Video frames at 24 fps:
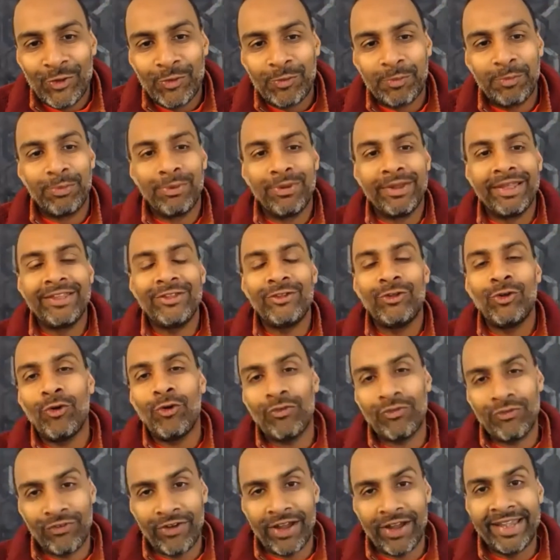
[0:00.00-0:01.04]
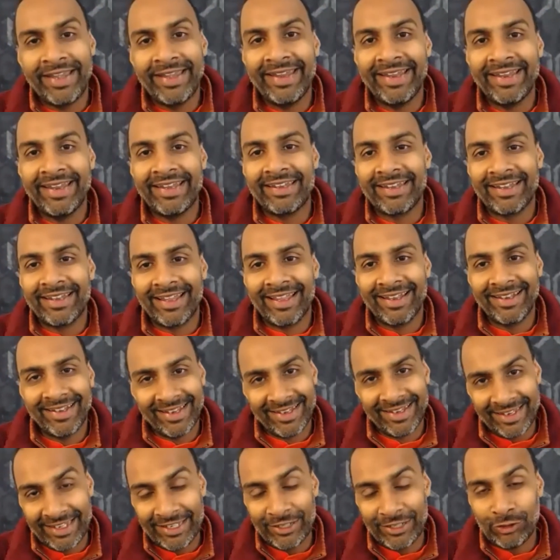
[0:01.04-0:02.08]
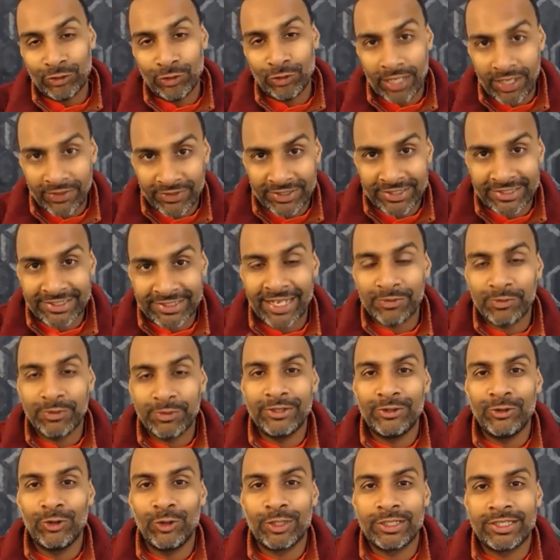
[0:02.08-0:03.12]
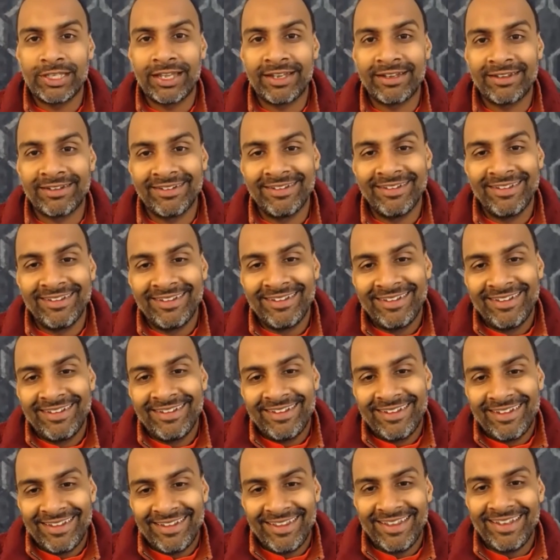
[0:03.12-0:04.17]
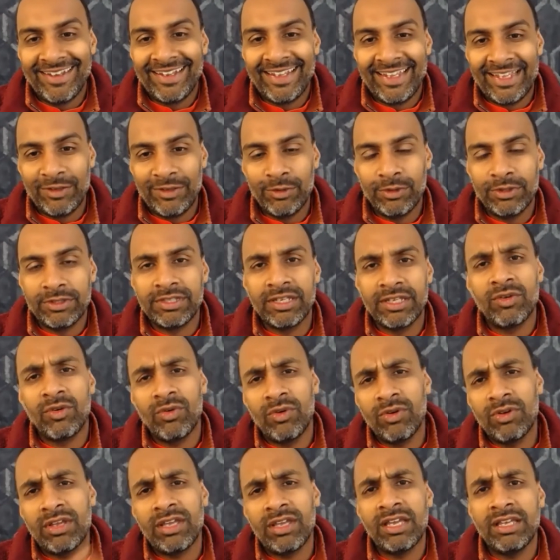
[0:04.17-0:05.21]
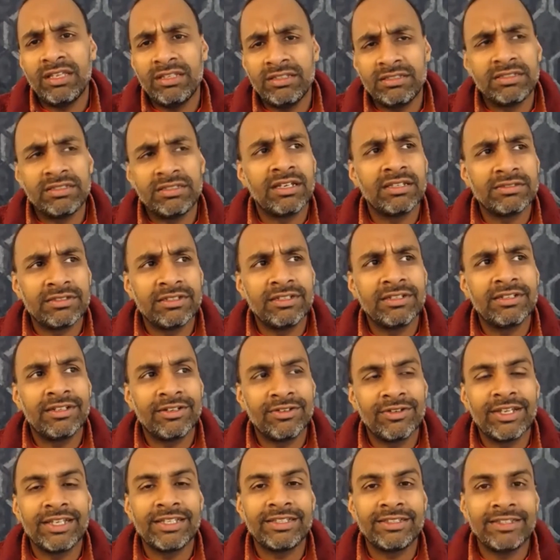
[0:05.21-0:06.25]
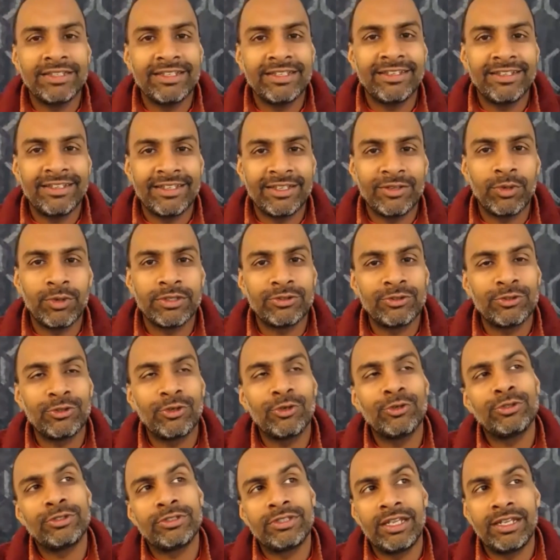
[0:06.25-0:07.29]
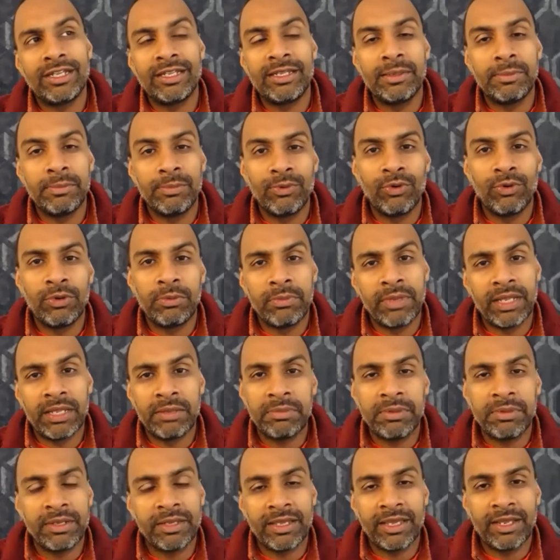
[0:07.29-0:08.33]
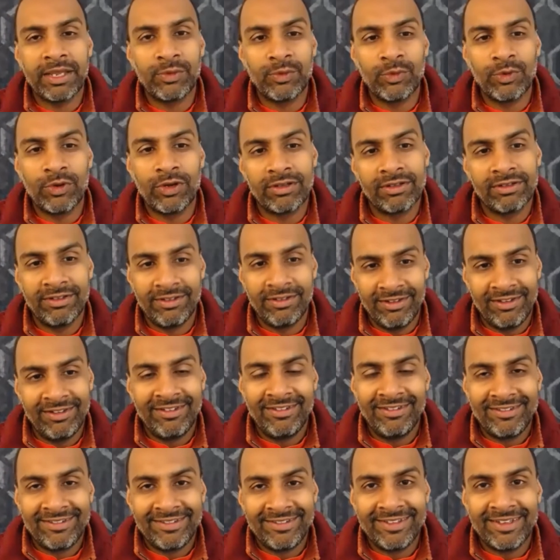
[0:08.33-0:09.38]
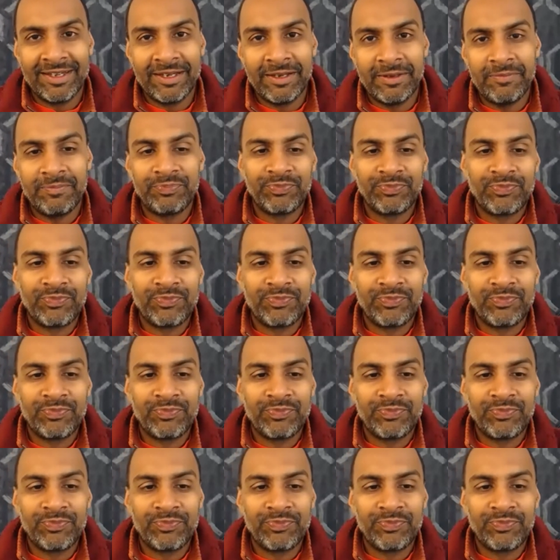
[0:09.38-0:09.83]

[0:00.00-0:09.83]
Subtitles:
Bring your friend in, and then he should have a chat with your son. And then he will say, okay, sounds interesting. He wants to go study abroad. Maybe it can work. Yeah?